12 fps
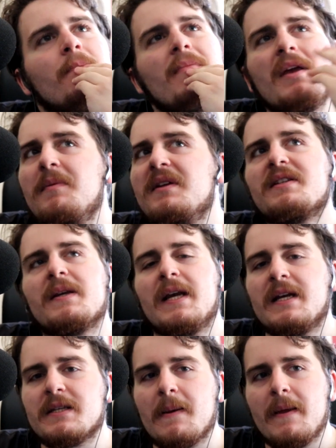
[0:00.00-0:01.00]
maybe it's
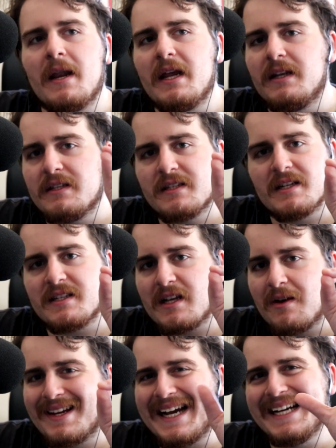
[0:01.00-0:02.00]
because, and this is gonna
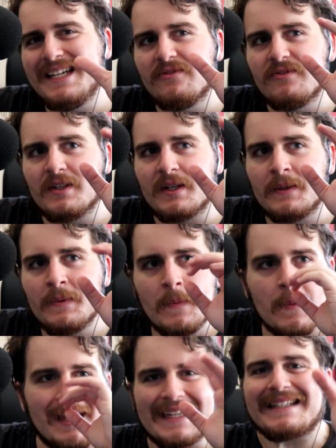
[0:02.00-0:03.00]
sound kind of
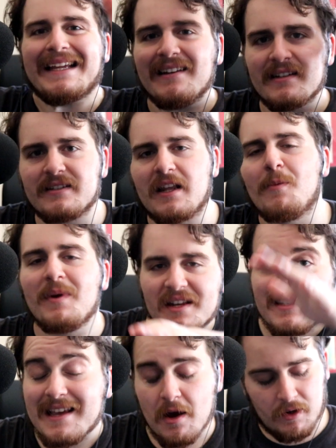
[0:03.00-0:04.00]
elitist. I don't mean to
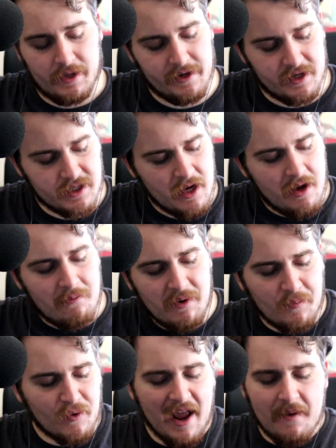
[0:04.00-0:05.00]
sound elitist,
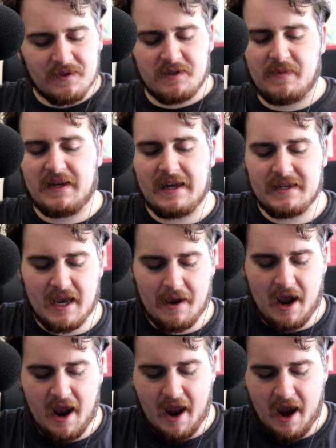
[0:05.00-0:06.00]
but perhaps it's because
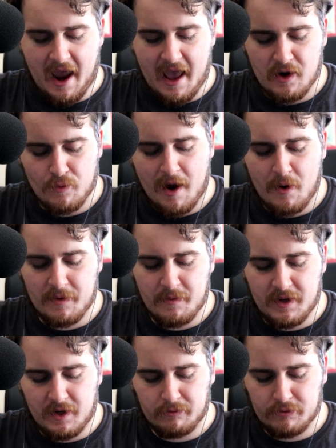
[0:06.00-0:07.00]
I hang around
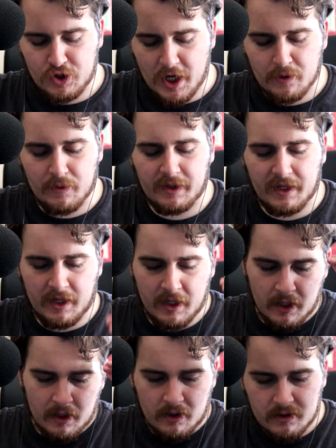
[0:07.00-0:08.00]
with generally
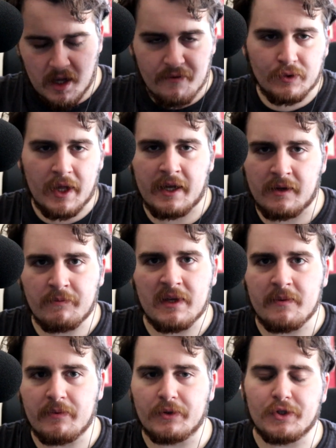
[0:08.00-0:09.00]
level-headed
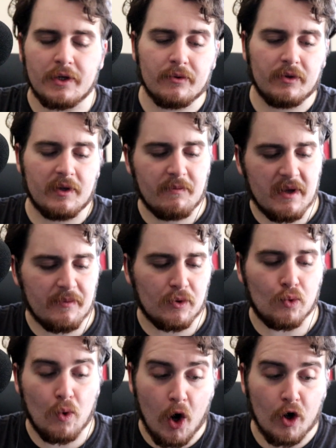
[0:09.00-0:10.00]
people, generally people
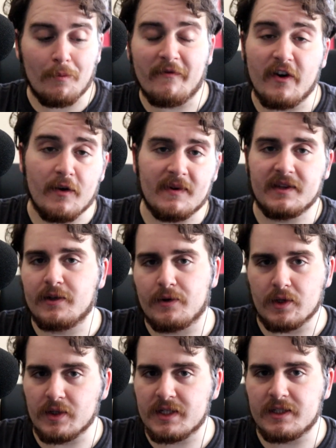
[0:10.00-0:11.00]
who aren't very
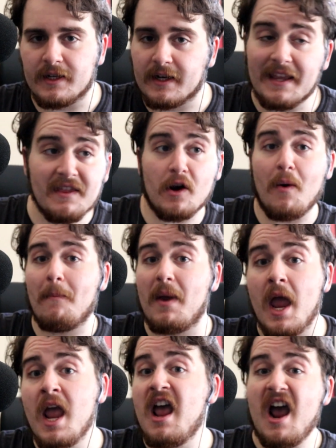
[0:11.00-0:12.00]
materialistic, and
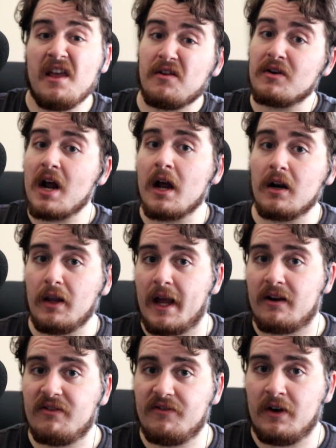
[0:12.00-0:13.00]
they're not
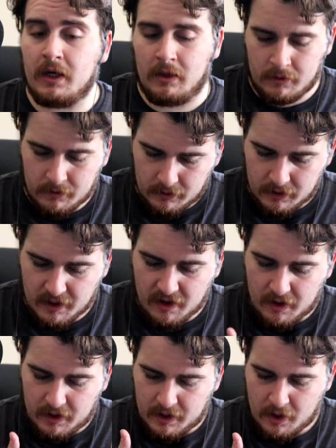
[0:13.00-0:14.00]
like fucking
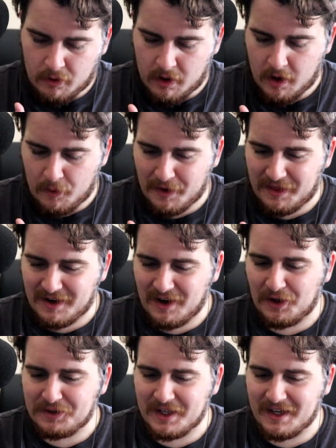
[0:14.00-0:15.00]
what are they
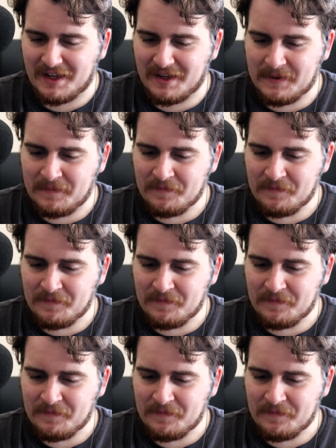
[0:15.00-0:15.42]
called? I